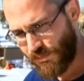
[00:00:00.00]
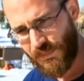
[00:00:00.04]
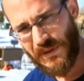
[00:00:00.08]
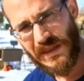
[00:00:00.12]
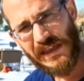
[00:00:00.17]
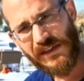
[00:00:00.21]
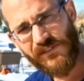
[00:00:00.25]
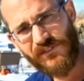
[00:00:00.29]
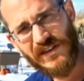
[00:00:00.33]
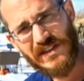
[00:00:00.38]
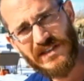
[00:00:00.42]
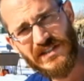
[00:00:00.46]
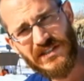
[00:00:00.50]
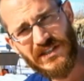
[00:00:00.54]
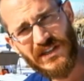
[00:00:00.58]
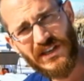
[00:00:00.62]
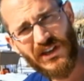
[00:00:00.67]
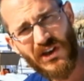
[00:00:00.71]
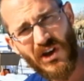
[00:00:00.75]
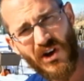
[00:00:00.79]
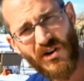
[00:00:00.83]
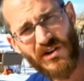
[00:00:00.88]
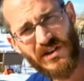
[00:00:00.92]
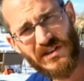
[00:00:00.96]
P V C
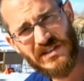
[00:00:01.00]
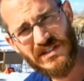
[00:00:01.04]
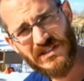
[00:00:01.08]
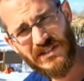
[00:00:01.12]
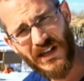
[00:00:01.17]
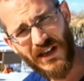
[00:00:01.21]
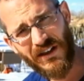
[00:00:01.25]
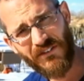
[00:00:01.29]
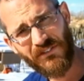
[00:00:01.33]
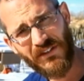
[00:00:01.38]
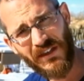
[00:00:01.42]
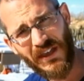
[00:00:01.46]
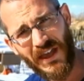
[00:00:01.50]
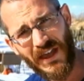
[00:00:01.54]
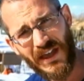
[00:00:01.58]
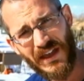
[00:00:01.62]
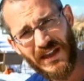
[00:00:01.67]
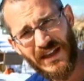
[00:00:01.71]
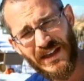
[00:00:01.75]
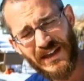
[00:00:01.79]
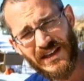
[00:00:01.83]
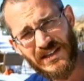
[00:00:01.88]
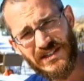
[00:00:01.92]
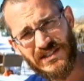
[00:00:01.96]
coated stuff,
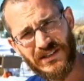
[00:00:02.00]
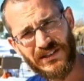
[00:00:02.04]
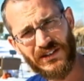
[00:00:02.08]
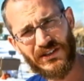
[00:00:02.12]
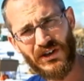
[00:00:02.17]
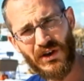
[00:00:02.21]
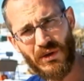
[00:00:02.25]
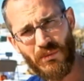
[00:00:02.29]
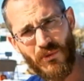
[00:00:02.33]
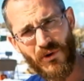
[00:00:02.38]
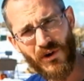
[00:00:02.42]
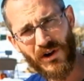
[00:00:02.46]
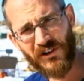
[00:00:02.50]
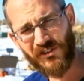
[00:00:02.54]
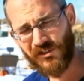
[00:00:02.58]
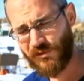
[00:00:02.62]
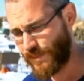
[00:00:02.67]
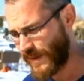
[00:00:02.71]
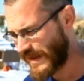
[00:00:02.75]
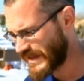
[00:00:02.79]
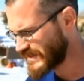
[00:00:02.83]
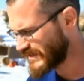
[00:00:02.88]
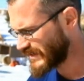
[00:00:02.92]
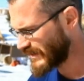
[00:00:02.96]
okay? It's a little more
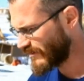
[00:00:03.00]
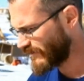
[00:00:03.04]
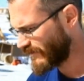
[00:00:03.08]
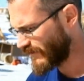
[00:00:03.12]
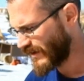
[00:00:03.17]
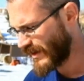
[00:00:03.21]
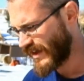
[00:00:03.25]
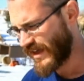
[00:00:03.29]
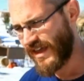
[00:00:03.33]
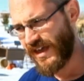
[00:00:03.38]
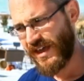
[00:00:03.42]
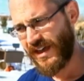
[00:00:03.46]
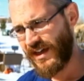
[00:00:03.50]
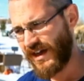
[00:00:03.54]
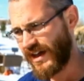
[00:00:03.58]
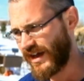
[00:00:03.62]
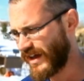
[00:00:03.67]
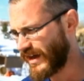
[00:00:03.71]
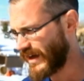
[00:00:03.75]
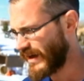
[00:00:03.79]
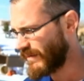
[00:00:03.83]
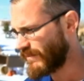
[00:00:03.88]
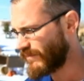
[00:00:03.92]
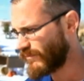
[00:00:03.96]
expensive.
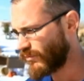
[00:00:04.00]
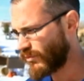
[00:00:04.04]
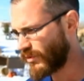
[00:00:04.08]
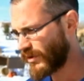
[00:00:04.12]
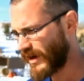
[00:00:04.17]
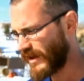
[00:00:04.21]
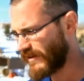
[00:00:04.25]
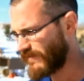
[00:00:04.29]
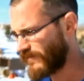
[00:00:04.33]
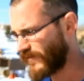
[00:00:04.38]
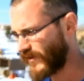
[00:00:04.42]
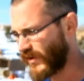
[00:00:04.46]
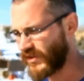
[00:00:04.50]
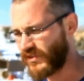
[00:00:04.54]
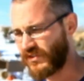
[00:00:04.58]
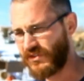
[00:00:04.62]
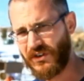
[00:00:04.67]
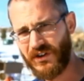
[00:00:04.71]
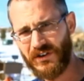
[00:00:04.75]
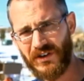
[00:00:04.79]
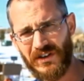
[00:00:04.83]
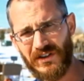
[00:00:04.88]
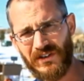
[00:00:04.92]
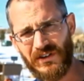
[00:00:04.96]
Um, when I first
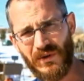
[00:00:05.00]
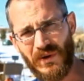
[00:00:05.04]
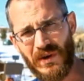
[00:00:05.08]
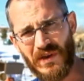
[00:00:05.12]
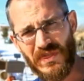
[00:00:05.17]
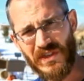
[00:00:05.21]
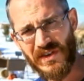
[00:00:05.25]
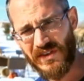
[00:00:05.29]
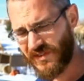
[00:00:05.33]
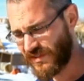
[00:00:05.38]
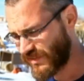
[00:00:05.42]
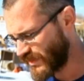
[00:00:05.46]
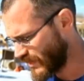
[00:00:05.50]
started doing these